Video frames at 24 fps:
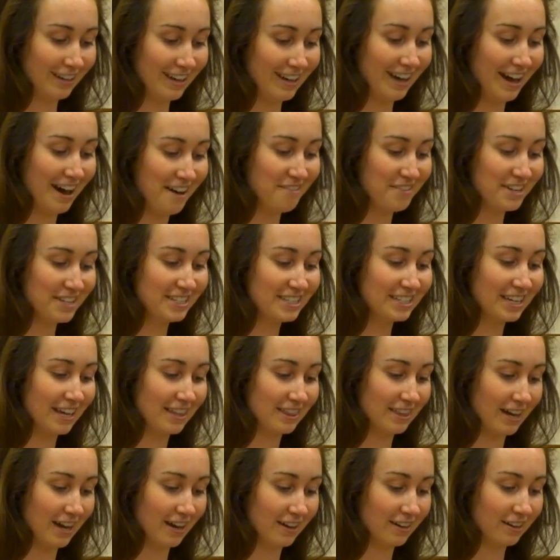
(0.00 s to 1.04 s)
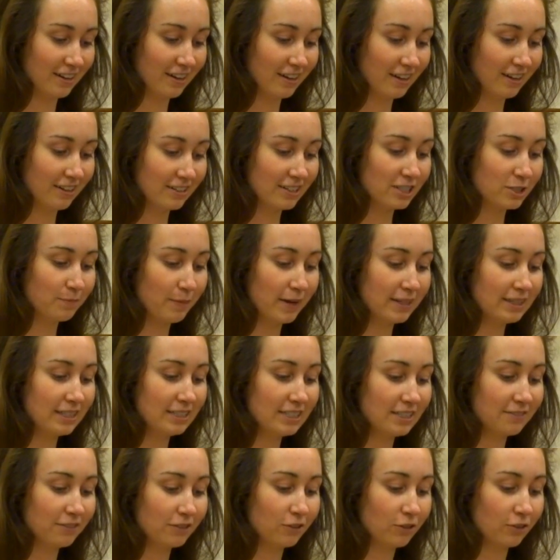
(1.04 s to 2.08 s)
Having said that, despite the
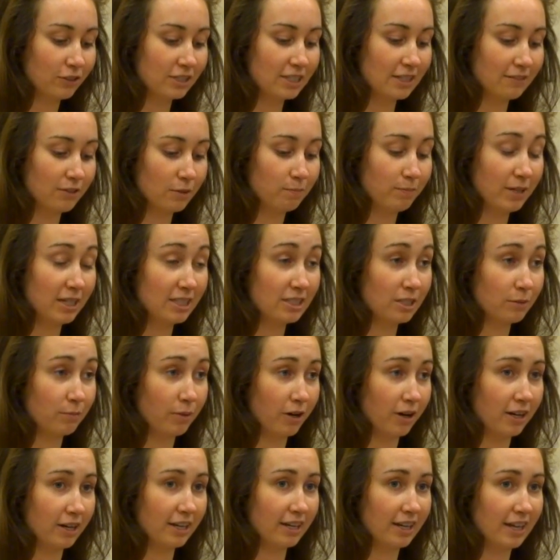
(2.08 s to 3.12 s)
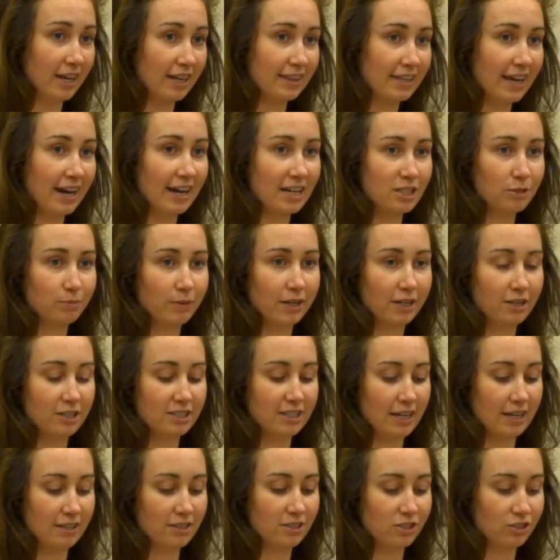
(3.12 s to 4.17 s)
difficulty of the pizza party and the icebreakers
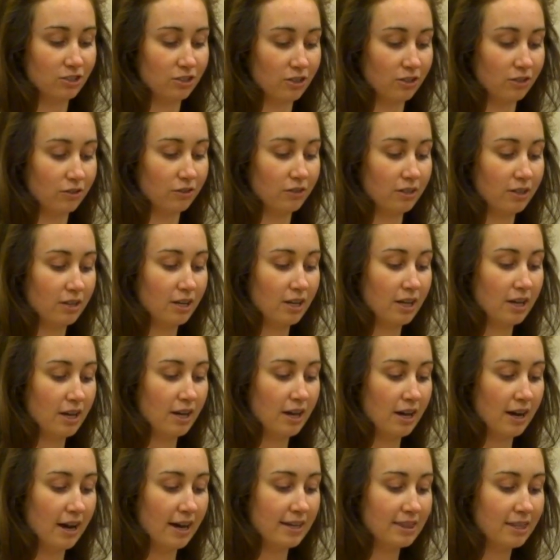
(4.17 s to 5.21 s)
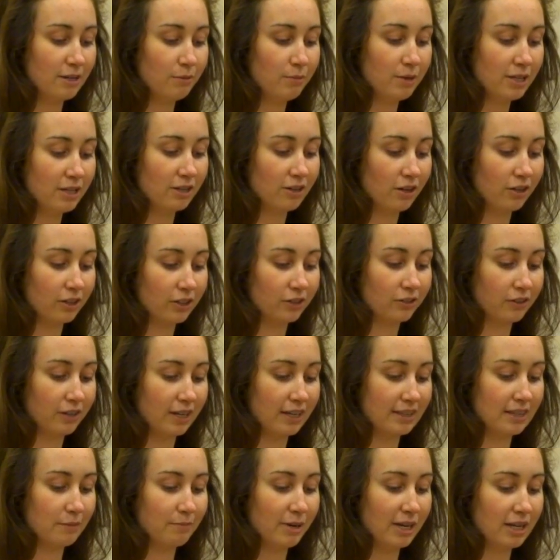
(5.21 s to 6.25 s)
that ensued, I think we can all
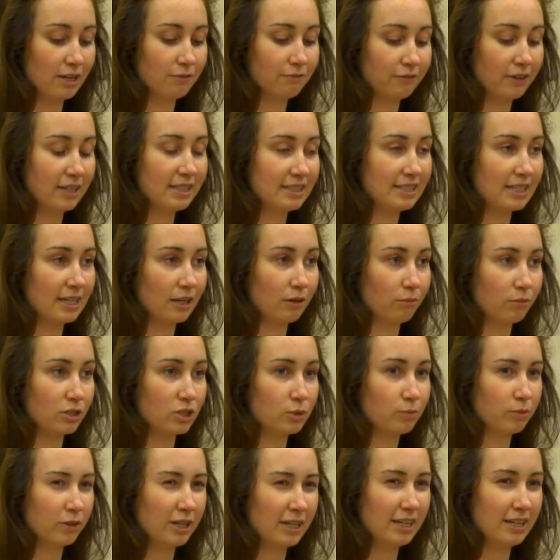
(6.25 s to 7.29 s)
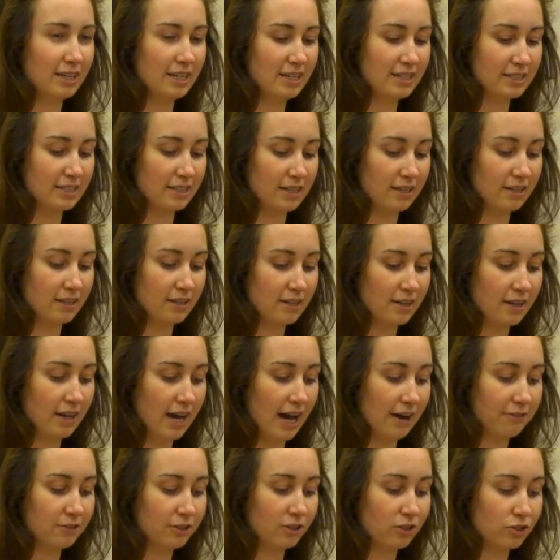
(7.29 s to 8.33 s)
agree that making friends here was pretty easy
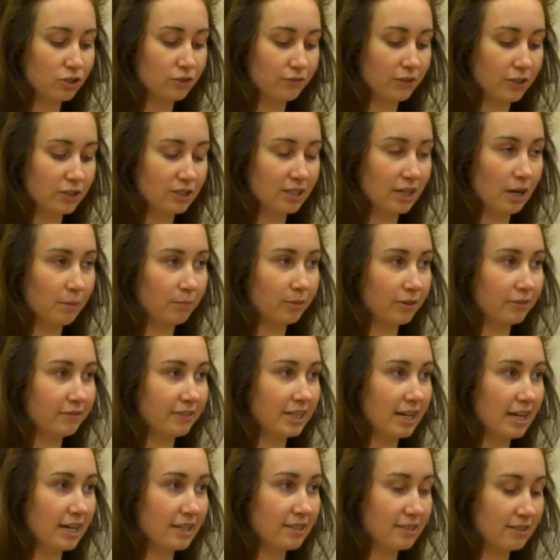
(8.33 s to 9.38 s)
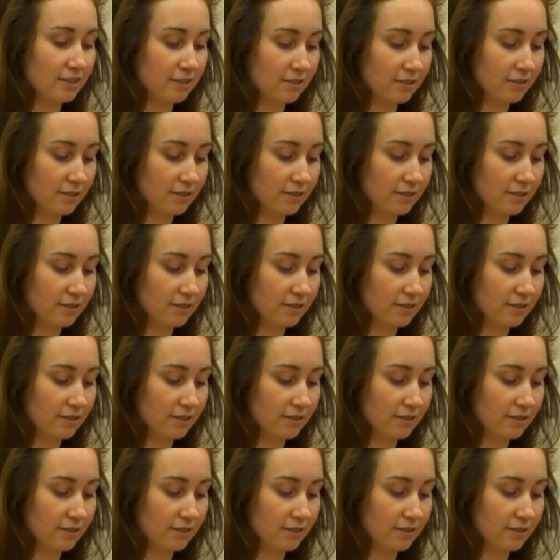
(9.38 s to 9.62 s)
after those first couple of days.